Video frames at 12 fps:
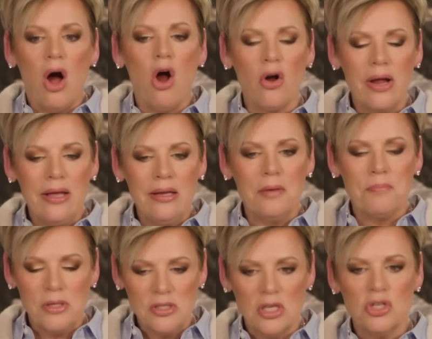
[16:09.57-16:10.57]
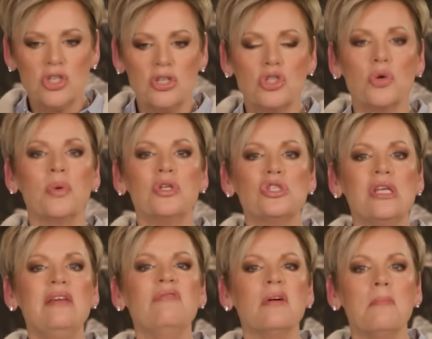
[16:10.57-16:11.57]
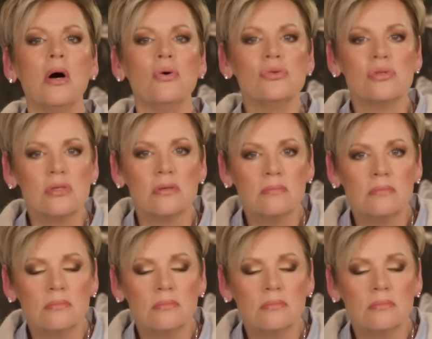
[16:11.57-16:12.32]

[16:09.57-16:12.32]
are in a position to receive the most.